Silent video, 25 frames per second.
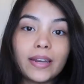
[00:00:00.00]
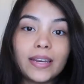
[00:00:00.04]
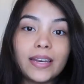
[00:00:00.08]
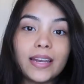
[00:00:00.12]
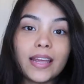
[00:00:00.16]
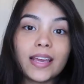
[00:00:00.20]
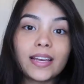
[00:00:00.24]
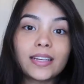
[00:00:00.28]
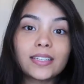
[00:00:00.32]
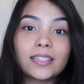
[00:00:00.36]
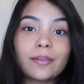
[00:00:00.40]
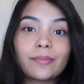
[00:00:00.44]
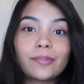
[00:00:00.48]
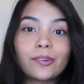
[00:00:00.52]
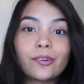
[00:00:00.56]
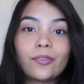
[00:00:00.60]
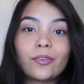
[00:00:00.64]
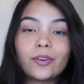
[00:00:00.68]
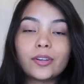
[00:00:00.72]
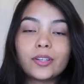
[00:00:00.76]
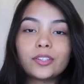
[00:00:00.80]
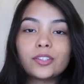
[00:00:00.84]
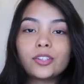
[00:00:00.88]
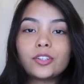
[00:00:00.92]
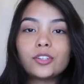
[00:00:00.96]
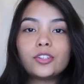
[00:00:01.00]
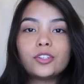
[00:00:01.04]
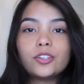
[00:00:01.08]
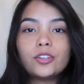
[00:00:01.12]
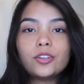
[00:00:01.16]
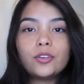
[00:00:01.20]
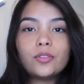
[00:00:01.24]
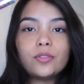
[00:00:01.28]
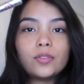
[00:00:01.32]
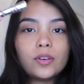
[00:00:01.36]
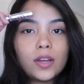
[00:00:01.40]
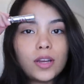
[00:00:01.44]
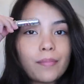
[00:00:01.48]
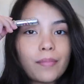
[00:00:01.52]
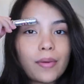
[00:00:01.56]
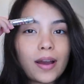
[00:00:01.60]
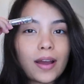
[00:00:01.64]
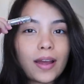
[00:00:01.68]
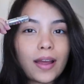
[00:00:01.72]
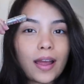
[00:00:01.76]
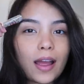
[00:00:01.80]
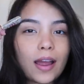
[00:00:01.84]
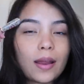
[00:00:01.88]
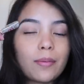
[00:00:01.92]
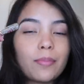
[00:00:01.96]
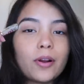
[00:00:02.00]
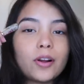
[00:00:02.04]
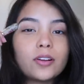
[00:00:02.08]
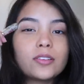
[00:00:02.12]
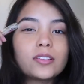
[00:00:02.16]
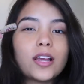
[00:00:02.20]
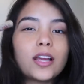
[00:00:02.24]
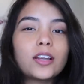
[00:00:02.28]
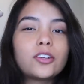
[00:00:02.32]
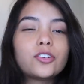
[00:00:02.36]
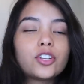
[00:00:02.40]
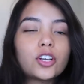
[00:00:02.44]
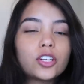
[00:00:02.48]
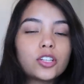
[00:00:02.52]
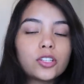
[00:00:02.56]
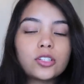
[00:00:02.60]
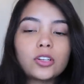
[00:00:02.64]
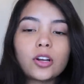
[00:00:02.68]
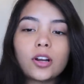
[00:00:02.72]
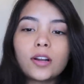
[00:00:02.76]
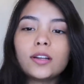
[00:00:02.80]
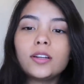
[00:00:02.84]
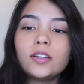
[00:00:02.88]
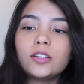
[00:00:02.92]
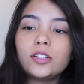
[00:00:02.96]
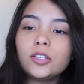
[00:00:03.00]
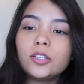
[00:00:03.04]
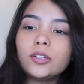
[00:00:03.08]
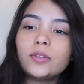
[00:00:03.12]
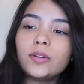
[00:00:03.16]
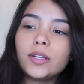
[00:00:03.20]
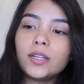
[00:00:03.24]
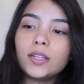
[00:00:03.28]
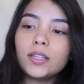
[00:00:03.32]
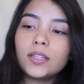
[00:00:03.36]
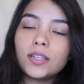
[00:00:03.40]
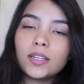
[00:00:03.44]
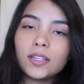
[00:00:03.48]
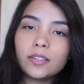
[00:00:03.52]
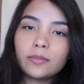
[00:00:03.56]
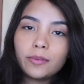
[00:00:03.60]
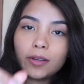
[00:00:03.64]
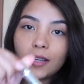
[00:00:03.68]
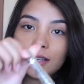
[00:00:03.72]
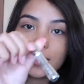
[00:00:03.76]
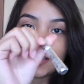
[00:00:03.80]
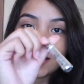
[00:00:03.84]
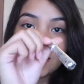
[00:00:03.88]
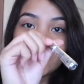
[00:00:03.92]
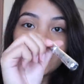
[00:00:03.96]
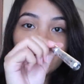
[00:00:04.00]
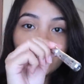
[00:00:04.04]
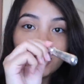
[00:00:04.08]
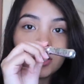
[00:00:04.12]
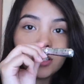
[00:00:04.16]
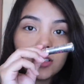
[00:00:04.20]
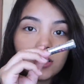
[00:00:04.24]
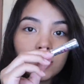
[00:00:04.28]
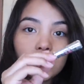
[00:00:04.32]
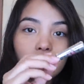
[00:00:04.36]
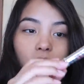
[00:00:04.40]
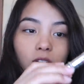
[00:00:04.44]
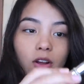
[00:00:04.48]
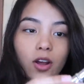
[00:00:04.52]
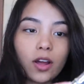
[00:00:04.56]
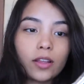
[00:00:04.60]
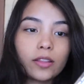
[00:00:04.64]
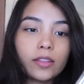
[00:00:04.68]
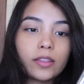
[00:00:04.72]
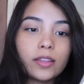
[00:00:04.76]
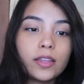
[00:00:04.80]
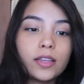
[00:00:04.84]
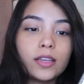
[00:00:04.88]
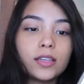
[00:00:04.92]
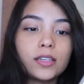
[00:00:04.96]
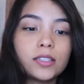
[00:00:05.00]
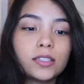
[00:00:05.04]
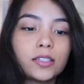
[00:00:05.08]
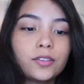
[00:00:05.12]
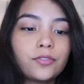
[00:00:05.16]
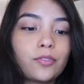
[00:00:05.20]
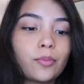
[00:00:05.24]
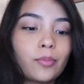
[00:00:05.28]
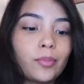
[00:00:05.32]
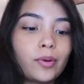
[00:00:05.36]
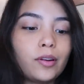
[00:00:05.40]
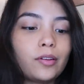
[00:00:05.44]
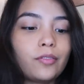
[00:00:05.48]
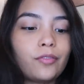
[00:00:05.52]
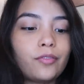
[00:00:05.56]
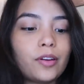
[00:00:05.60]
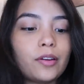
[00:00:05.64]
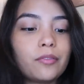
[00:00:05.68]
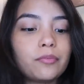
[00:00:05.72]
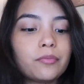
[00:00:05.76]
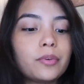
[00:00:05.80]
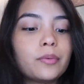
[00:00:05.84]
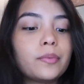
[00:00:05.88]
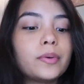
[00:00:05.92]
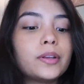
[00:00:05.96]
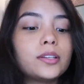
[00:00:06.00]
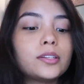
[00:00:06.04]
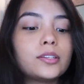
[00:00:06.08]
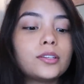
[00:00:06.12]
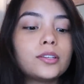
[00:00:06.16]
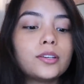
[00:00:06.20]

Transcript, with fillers: But next I'm going to do my eyebrows. I just started doing this because I just got this from an event we went